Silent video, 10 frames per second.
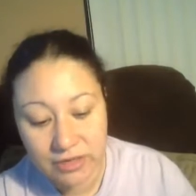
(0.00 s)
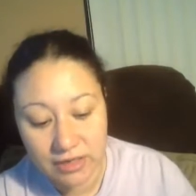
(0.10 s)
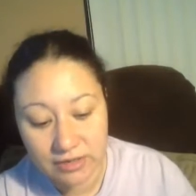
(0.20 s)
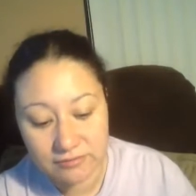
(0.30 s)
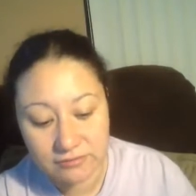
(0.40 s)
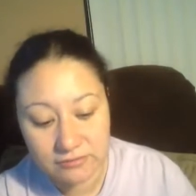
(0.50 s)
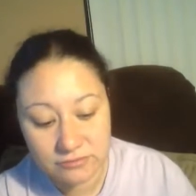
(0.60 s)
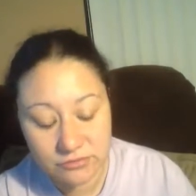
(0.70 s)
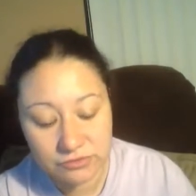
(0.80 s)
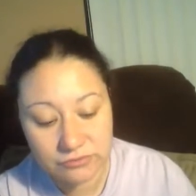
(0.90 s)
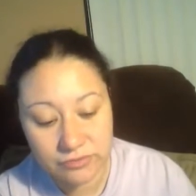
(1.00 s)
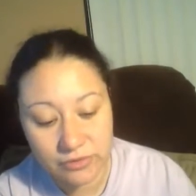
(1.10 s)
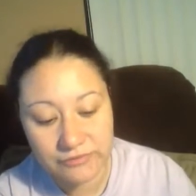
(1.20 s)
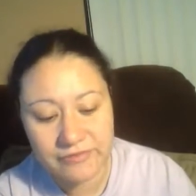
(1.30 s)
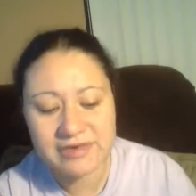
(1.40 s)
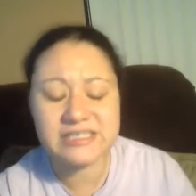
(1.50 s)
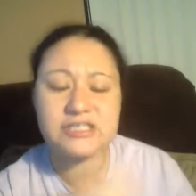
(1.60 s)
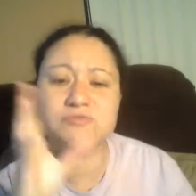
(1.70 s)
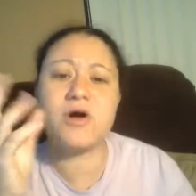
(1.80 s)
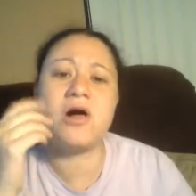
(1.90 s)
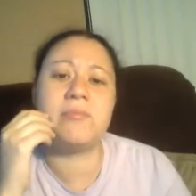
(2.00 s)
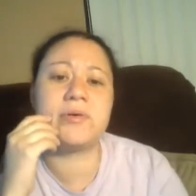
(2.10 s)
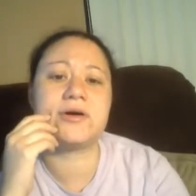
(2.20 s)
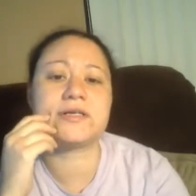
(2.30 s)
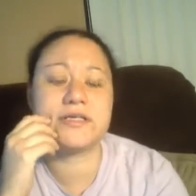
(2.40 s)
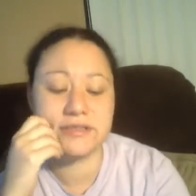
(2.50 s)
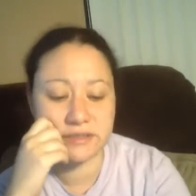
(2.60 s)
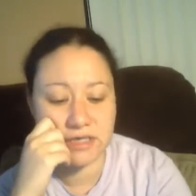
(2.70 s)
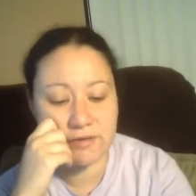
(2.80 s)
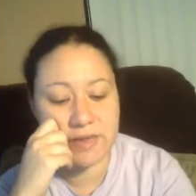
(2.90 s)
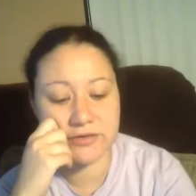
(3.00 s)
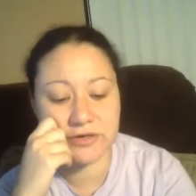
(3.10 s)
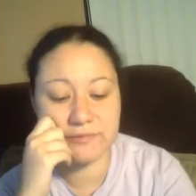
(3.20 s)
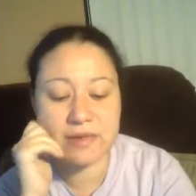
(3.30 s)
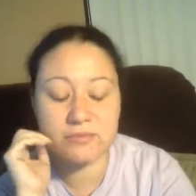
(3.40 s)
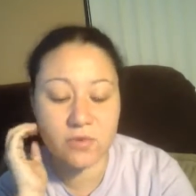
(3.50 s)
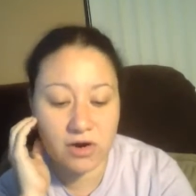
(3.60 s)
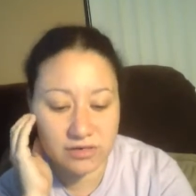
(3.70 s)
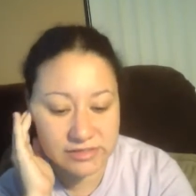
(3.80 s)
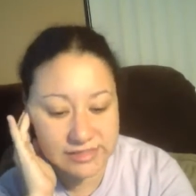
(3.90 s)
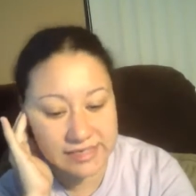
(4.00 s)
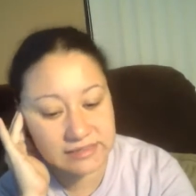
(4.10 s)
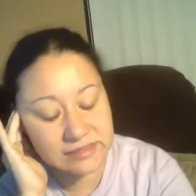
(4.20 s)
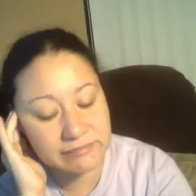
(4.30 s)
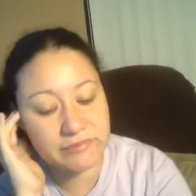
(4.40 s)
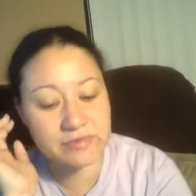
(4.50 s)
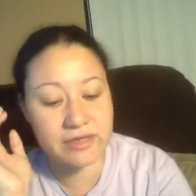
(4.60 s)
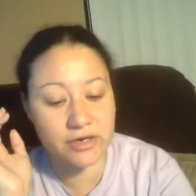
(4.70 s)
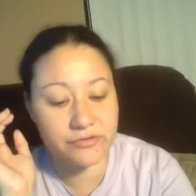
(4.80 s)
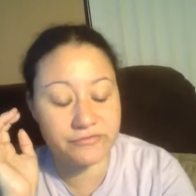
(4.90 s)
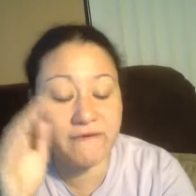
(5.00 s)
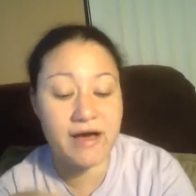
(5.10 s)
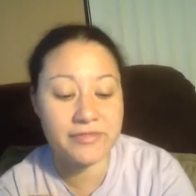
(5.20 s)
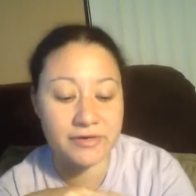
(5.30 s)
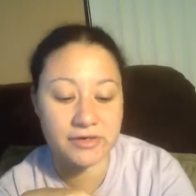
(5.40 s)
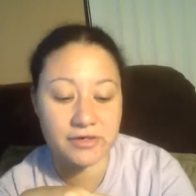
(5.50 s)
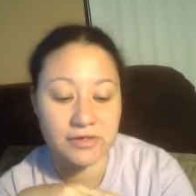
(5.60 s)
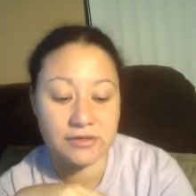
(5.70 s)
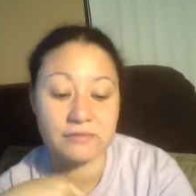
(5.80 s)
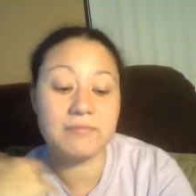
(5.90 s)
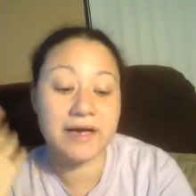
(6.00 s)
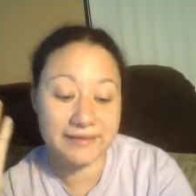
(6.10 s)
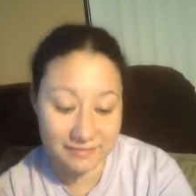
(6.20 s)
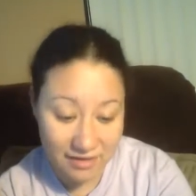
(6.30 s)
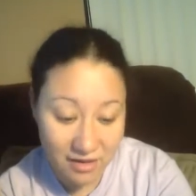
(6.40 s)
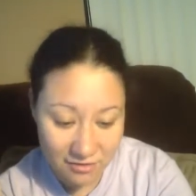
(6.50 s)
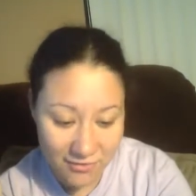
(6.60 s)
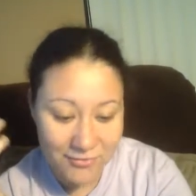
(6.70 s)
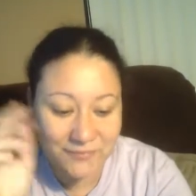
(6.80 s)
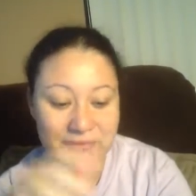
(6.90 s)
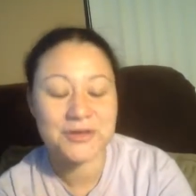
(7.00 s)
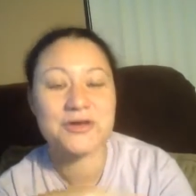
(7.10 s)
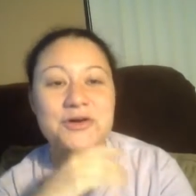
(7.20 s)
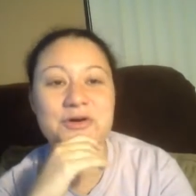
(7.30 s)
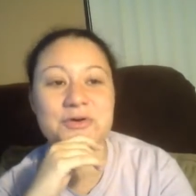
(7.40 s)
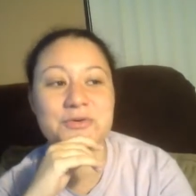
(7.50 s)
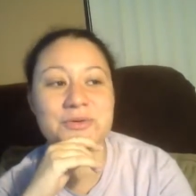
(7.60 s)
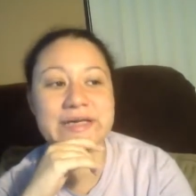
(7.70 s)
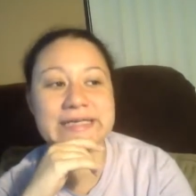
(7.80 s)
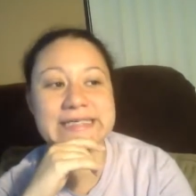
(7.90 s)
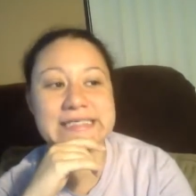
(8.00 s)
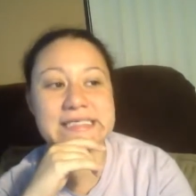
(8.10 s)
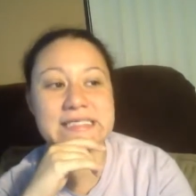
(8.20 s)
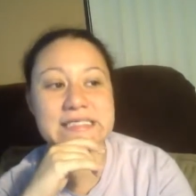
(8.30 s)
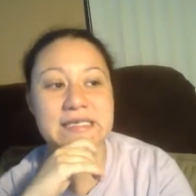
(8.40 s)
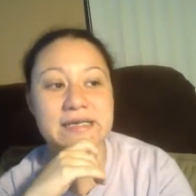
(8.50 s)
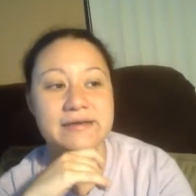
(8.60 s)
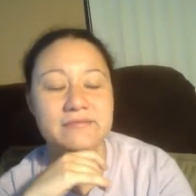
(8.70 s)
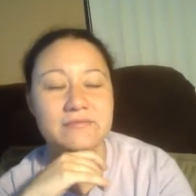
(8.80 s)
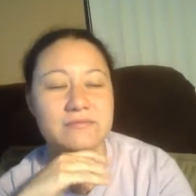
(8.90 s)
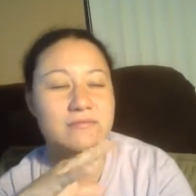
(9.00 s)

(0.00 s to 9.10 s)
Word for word: um, wrote a very small book about her memoirs, and some of the and her father, my uncle, who is a